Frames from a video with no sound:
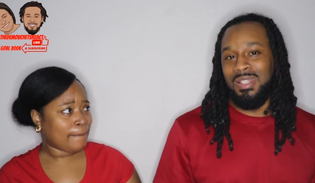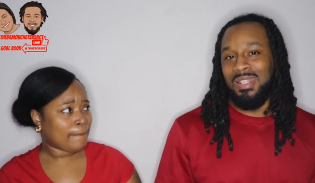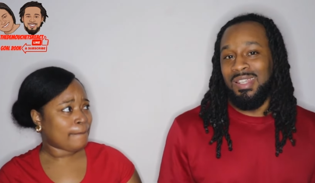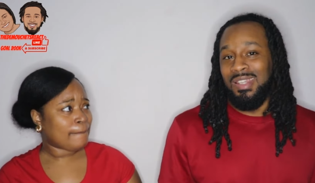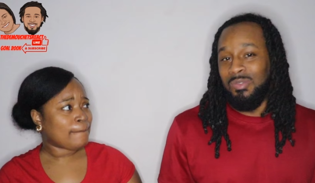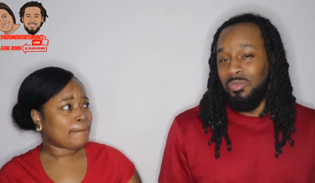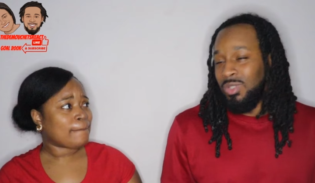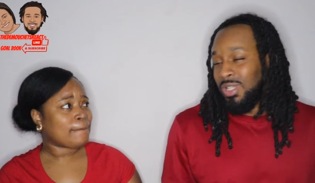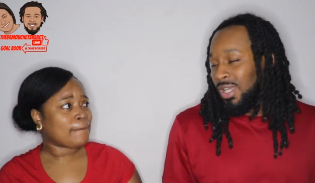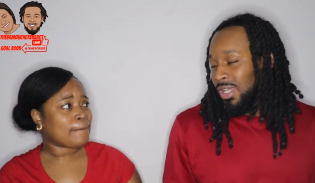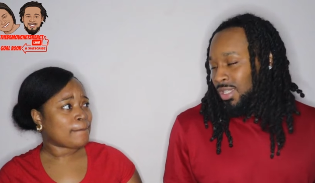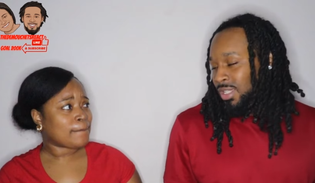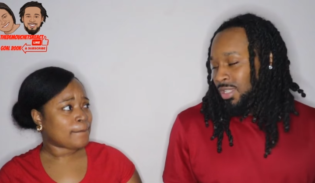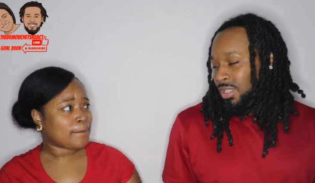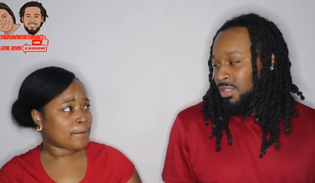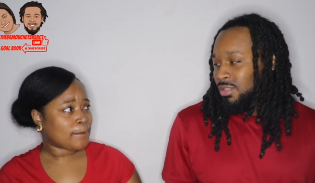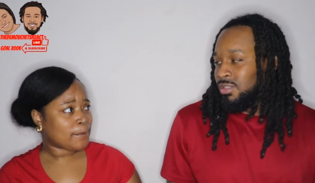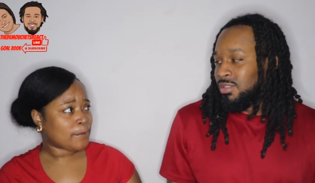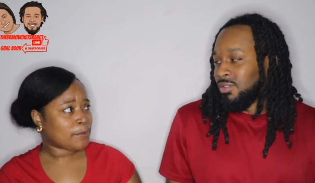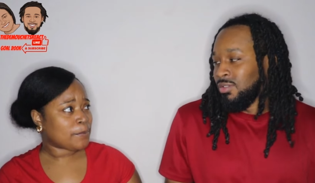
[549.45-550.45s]
Speaker 1: And we got
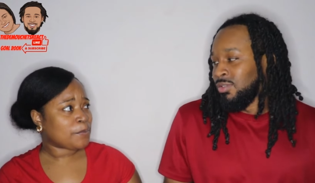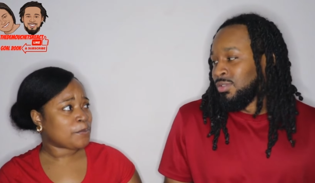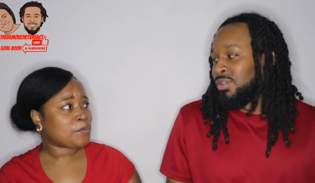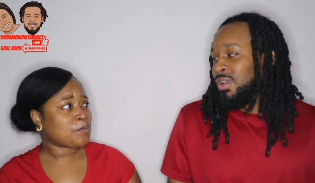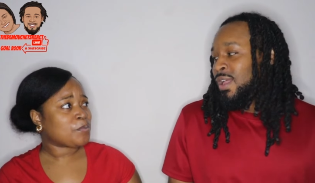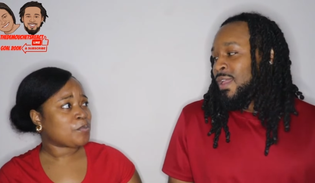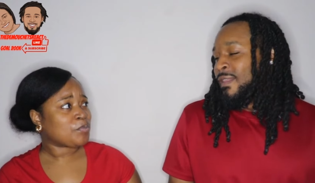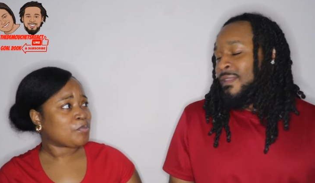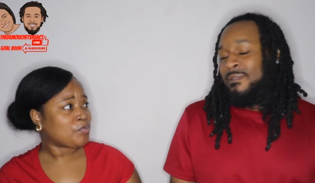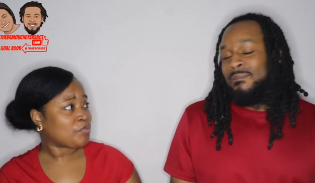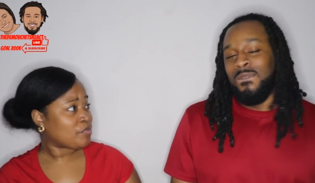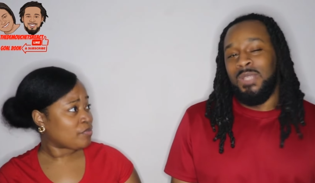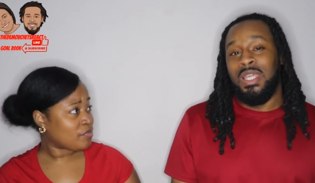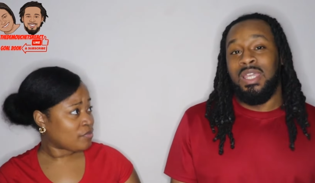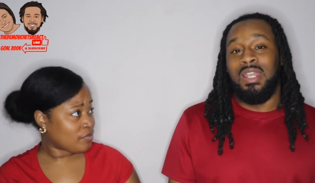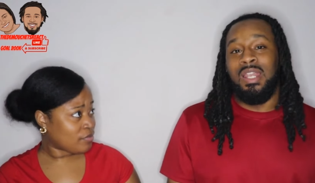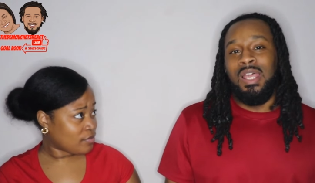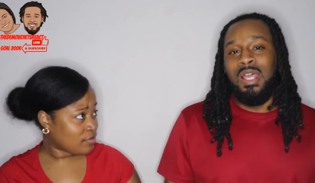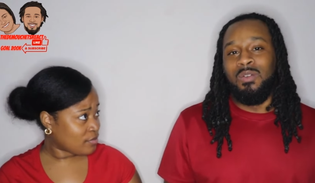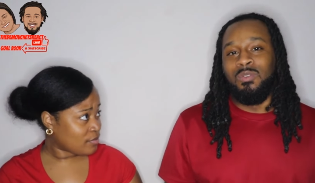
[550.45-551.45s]
kids, so and
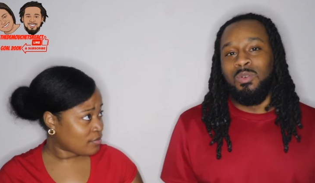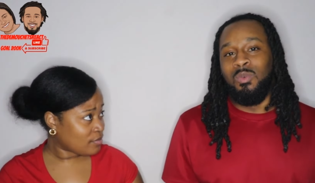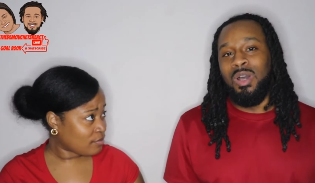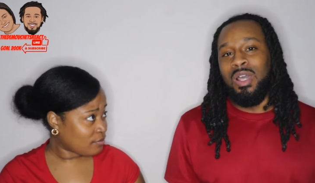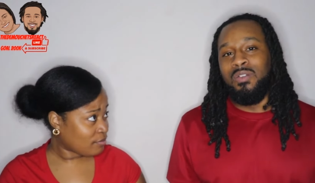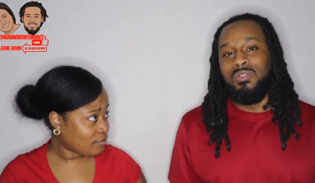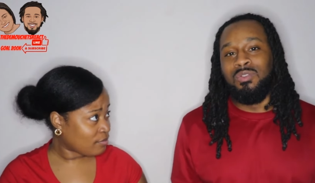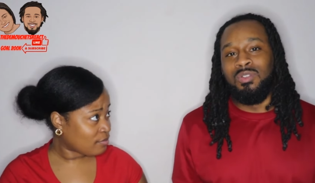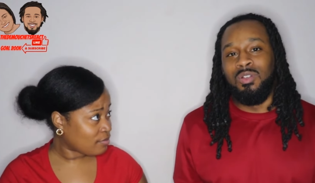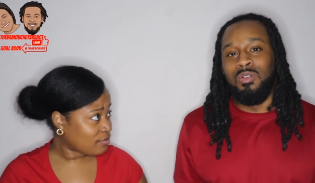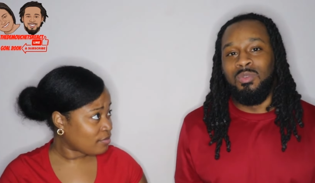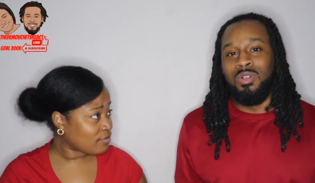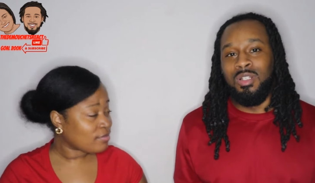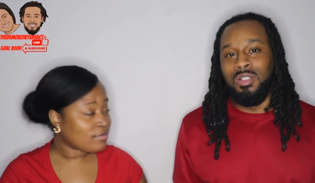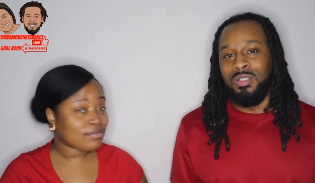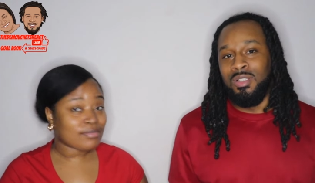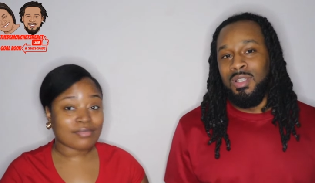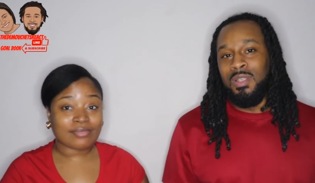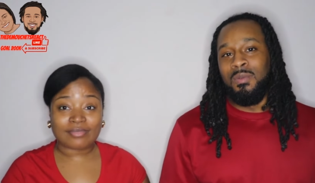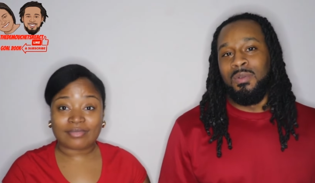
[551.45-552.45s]
I have a wife who don't want
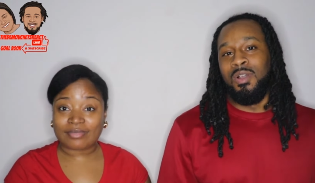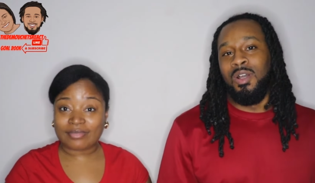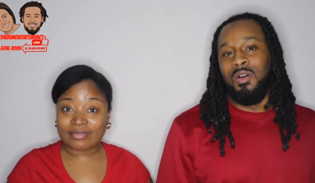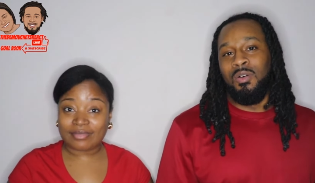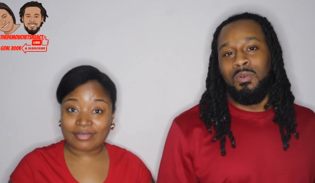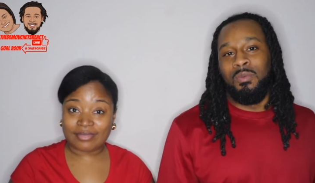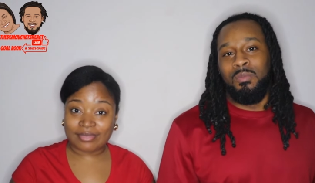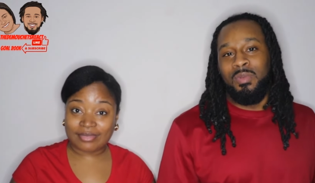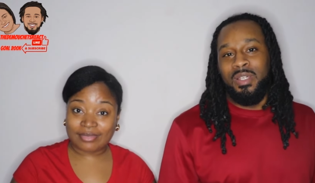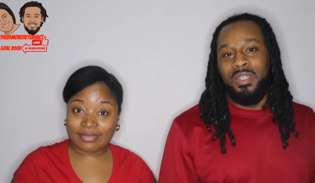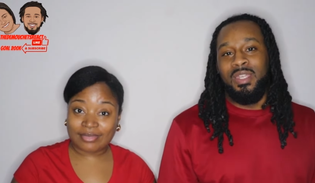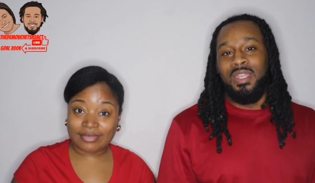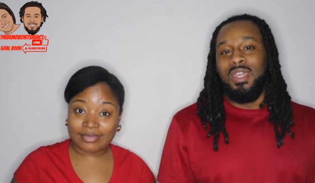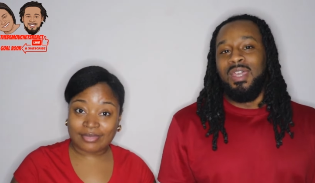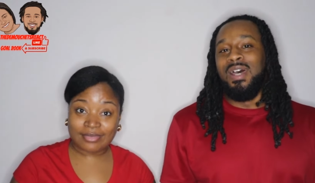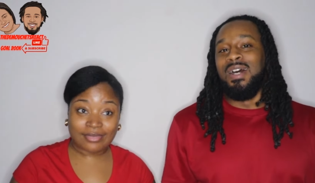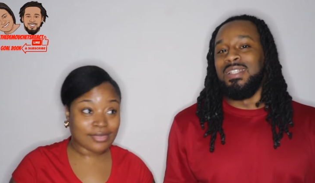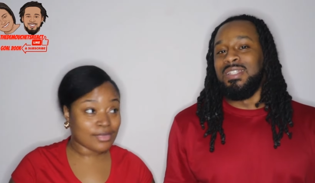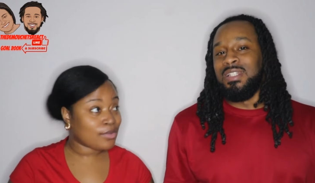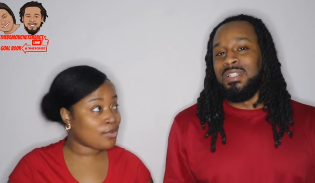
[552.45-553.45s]
to go. But
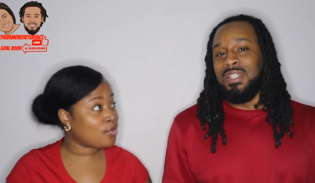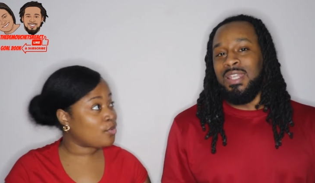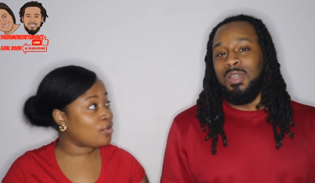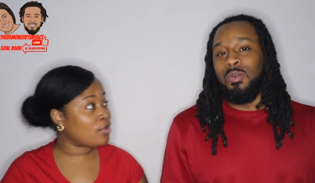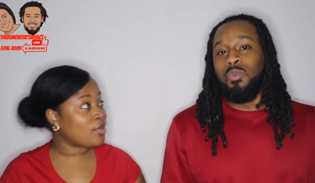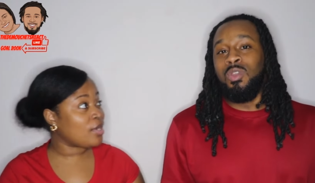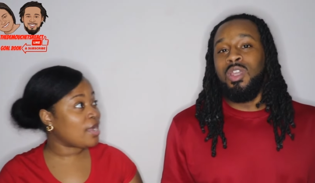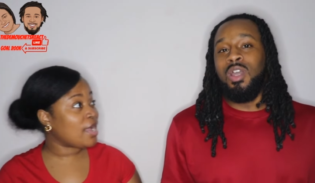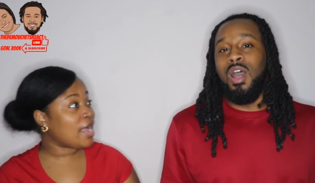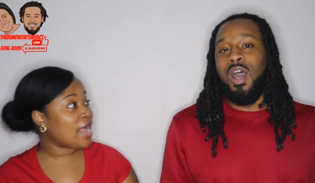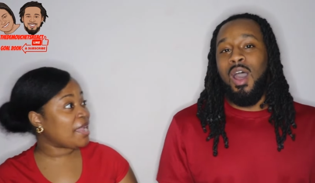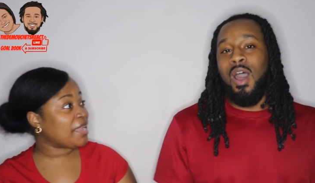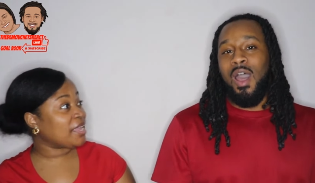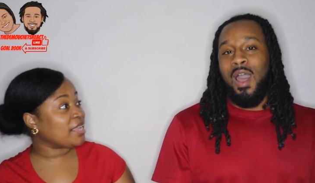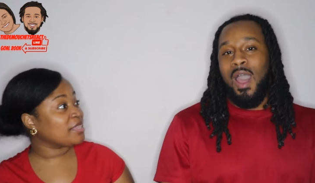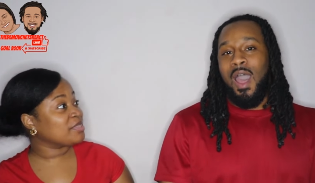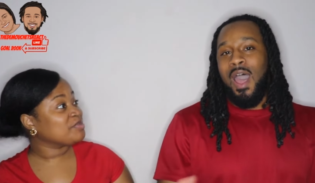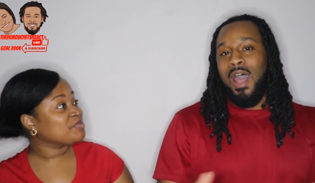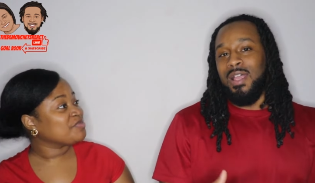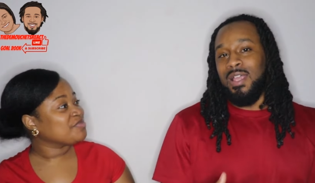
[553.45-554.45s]
other than that, Who's we are,
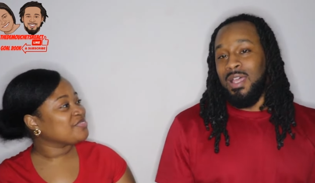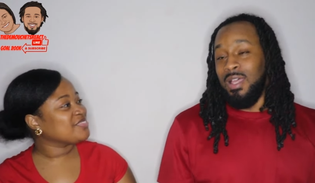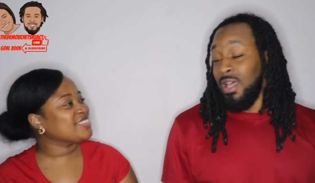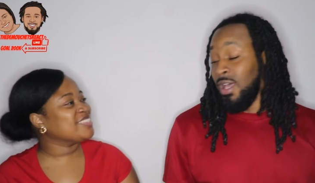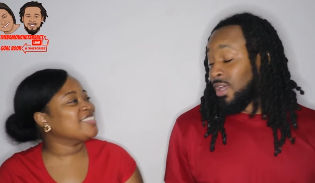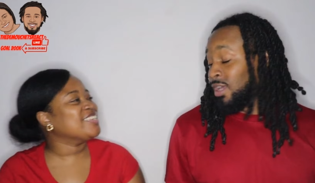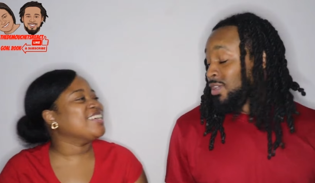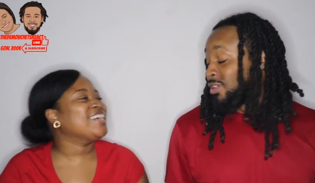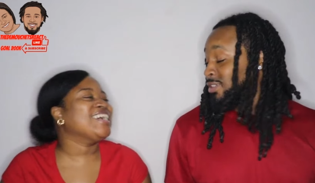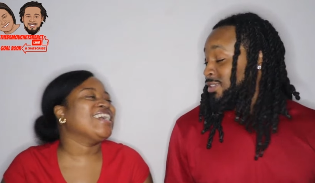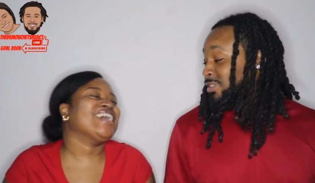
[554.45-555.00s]
I, huh?